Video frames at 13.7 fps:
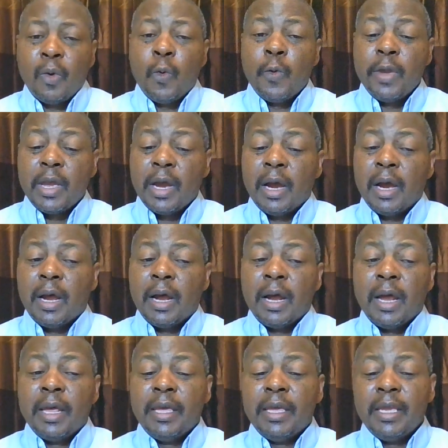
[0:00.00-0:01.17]
we are
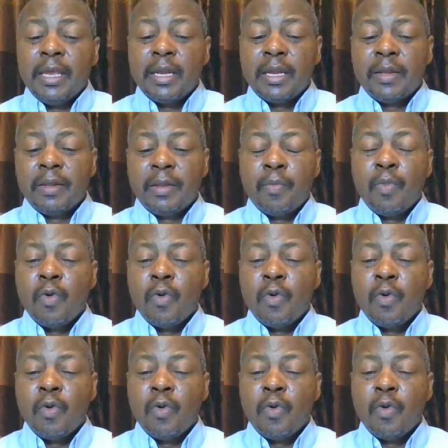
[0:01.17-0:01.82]
in the